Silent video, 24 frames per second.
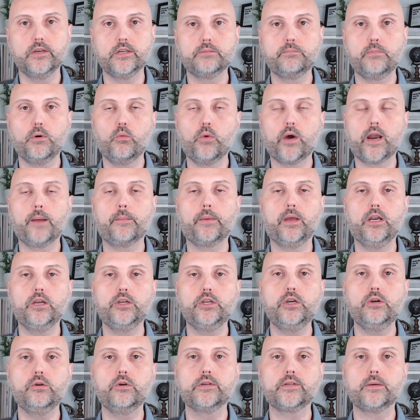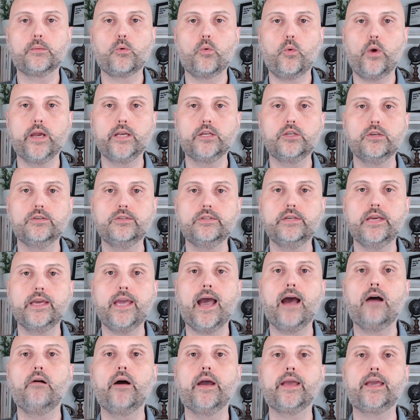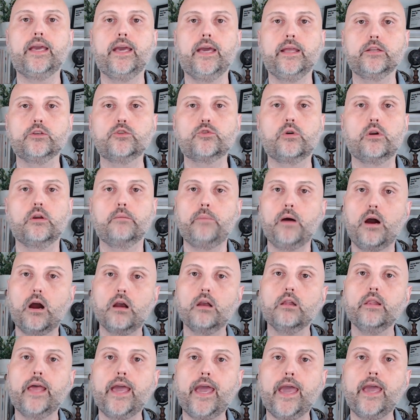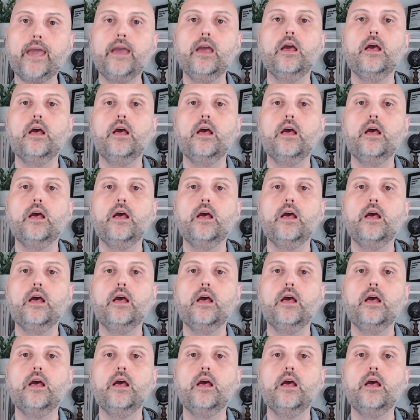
but what I'm going to do is I'm going to see how I can sort of parlay